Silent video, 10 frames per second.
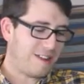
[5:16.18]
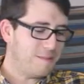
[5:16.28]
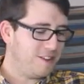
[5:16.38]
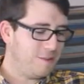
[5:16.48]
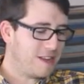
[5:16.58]
And I
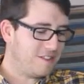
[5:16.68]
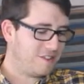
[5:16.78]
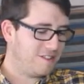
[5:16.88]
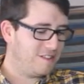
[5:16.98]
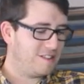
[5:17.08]
mean, you
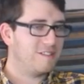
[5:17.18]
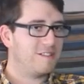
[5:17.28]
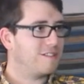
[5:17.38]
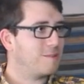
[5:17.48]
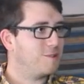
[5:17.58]
mentioned
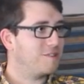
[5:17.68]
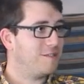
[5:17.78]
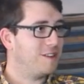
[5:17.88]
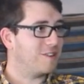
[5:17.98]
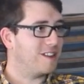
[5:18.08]
some of your
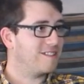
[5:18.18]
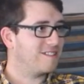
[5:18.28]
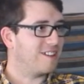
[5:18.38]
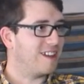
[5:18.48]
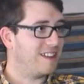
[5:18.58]
TV
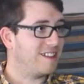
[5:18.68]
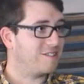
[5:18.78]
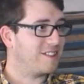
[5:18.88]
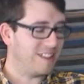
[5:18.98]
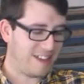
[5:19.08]
credits, like 8
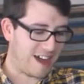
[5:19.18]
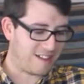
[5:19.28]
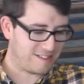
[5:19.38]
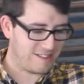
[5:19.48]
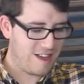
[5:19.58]
House 10
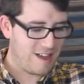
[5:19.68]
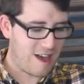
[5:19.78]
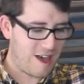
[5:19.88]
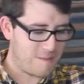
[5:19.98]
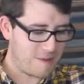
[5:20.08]
Cats.
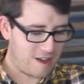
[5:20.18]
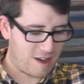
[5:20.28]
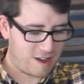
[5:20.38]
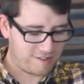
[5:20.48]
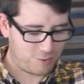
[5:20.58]

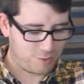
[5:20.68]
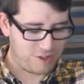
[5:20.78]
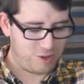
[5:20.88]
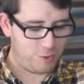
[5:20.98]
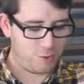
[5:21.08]
I saw
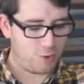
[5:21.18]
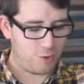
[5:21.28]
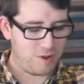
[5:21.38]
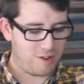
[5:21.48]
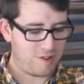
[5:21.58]
that
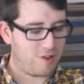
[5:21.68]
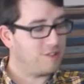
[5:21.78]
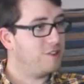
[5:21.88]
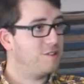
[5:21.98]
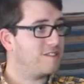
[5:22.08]
you're
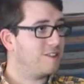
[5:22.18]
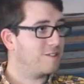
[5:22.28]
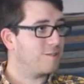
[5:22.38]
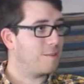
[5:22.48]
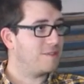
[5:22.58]
on the new
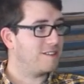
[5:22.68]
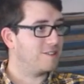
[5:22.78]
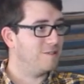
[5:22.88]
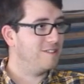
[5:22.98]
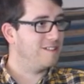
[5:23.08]
series of Hypothetical.